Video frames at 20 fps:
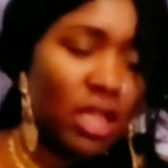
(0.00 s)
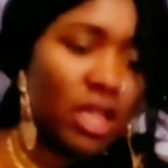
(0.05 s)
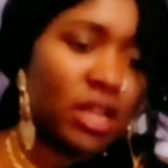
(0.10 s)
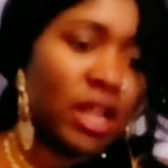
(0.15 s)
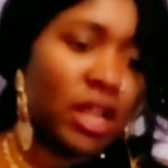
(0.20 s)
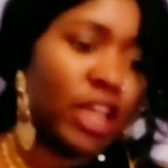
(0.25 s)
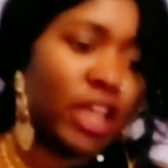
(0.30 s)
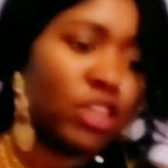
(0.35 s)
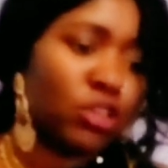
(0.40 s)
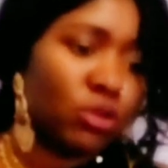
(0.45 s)
In
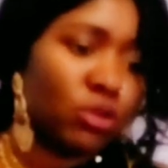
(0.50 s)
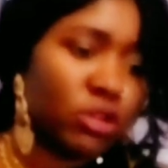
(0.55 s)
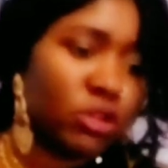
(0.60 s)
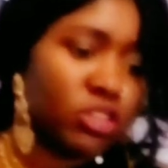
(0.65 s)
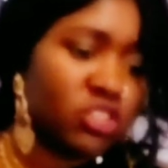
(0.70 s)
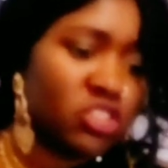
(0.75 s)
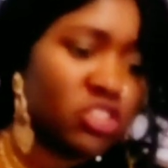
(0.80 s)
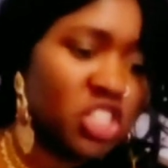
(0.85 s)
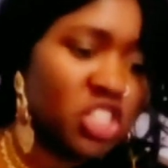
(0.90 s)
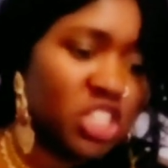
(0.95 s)
her
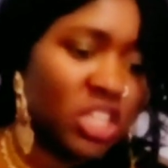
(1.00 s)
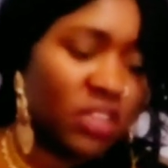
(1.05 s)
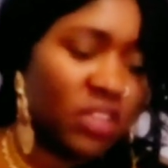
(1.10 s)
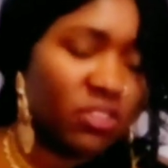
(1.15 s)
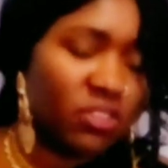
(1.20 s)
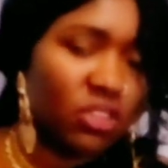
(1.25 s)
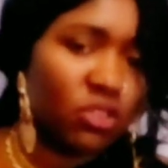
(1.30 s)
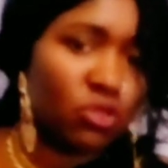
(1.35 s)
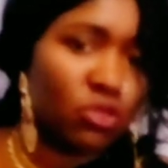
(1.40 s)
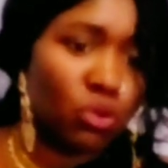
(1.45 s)
eulogy, she
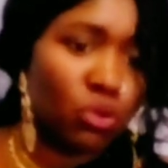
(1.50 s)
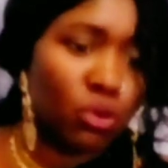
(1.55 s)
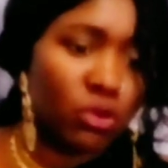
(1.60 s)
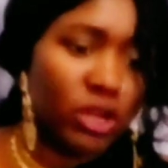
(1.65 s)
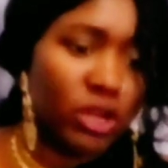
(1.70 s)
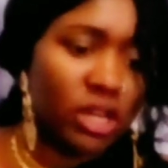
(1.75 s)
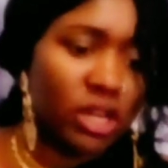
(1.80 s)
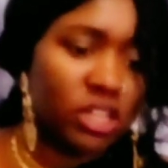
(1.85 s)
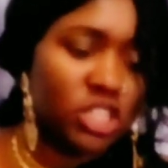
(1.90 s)
gives the story.